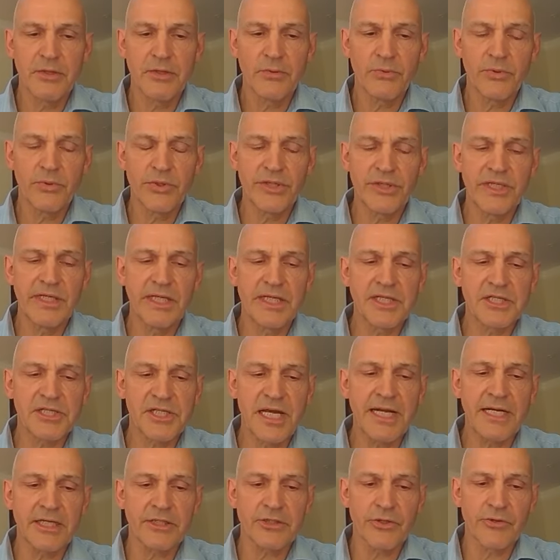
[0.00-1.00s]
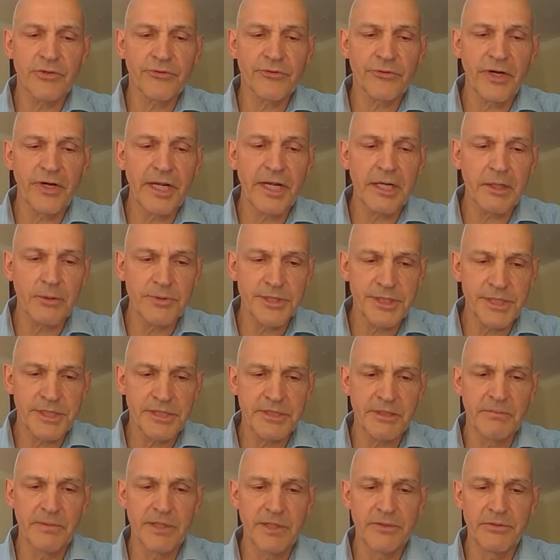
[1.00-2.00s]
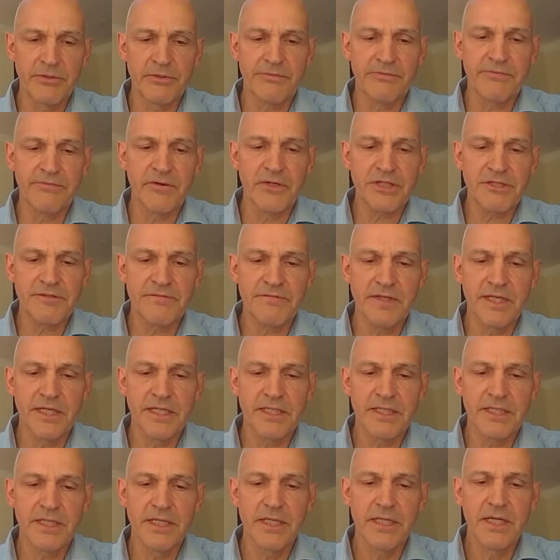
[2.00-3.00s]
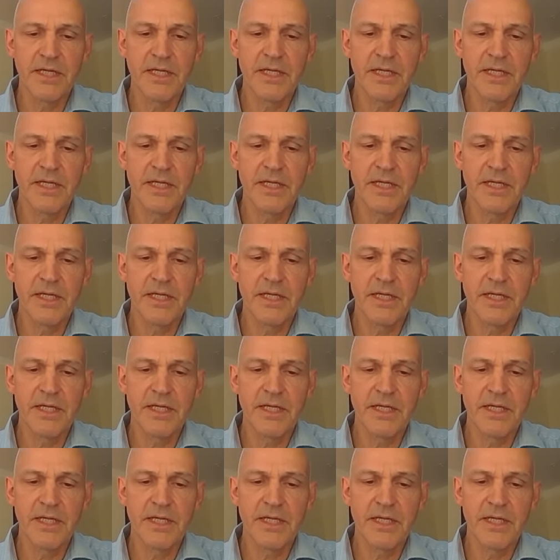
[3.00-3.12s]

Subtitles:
with the exact requisite amount of phosphate